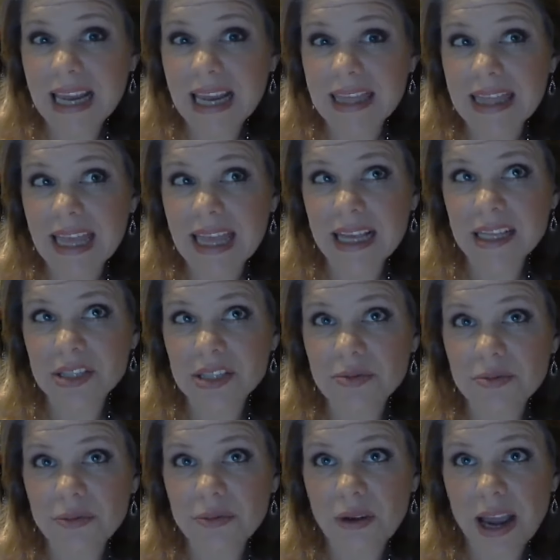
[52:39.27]
I think it's
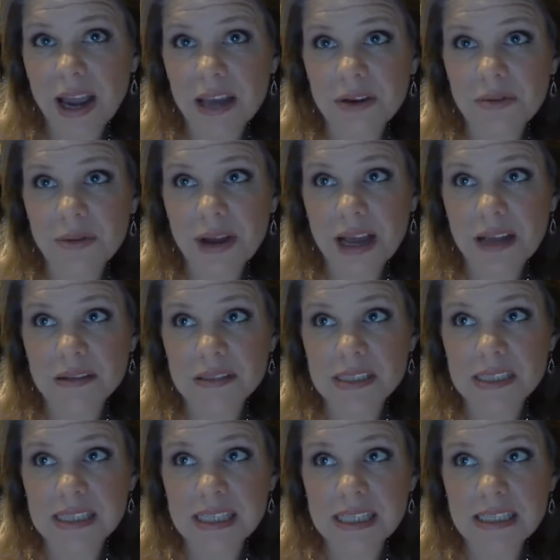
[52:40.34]
right around
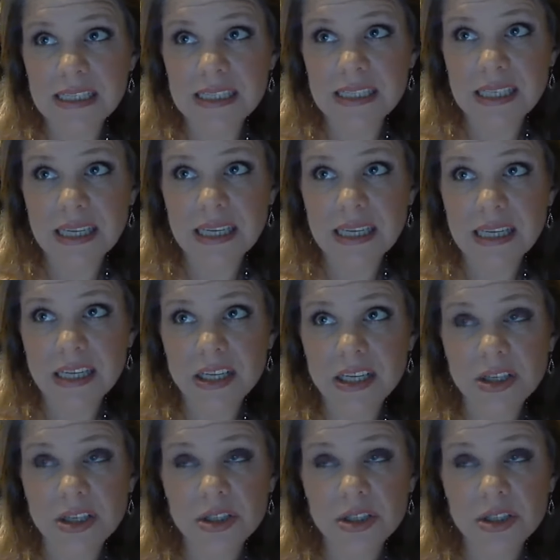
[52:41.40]
60,